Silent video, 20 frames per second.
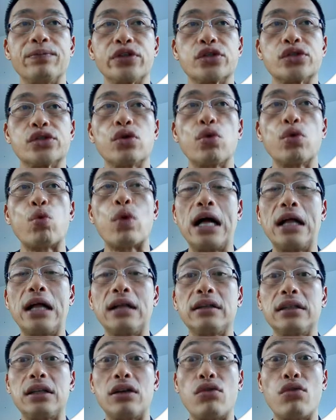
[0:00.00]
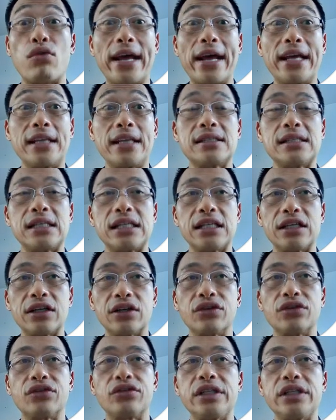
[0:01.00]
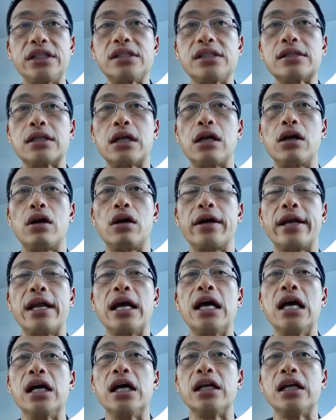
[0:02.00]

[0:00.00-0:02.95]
So while the rents increased a lot,